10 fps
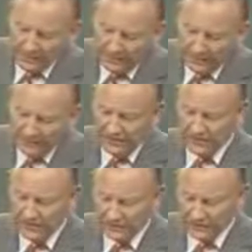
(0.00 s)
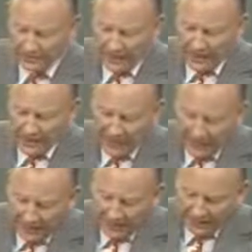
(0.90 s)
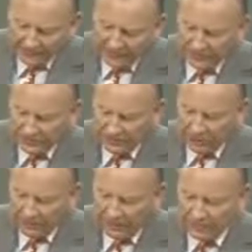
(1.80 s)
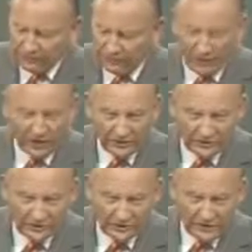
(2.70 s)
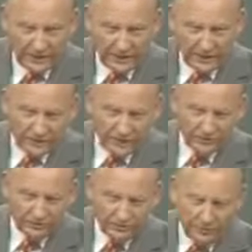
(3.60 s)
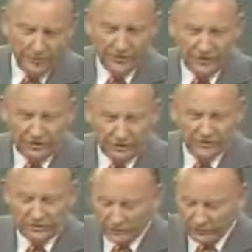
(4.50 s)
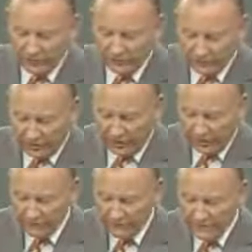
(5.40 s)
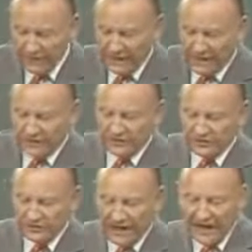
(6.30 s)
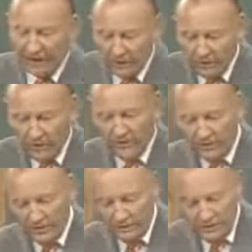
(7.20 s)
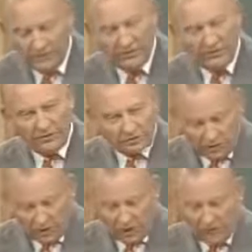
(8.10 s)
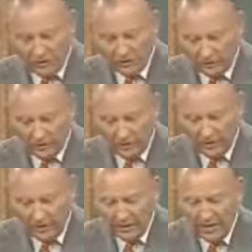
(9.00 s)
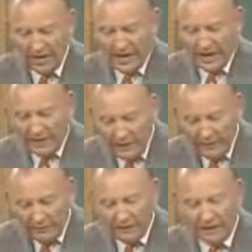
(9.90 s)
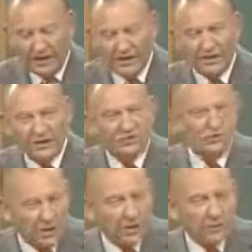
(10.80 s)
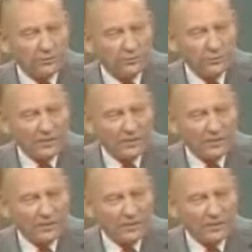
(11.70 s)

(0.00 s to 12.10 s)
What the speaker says: But he says that I should obey his voice, because Moses said, "This is the voice of the Lord." And he says, "I don't know the Jehovah you're talking about, and I will not let Israel go."